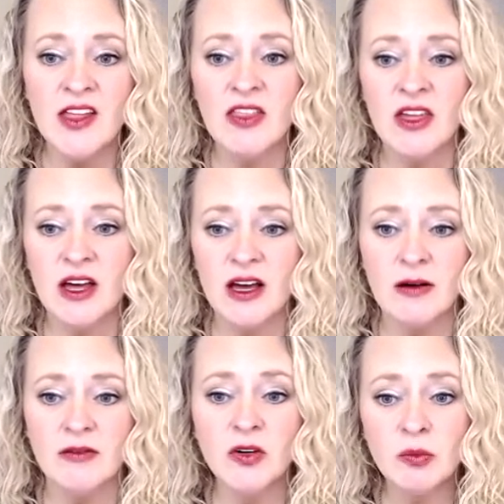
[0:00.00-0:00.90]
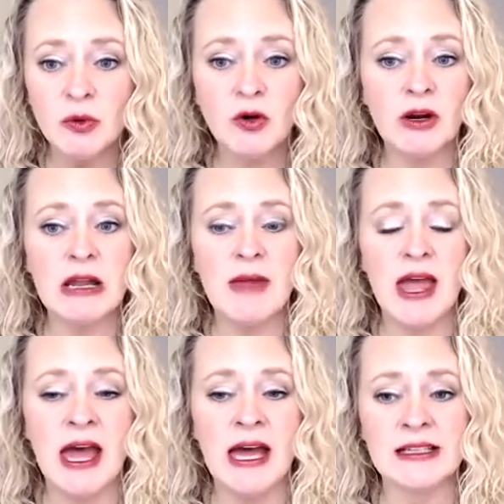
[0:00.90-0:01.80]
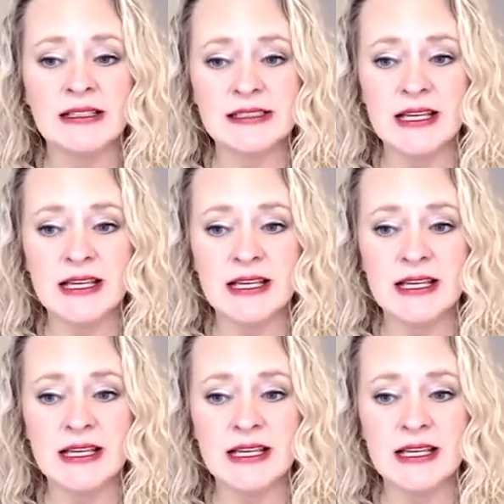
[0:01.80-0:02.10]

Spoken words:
the full program has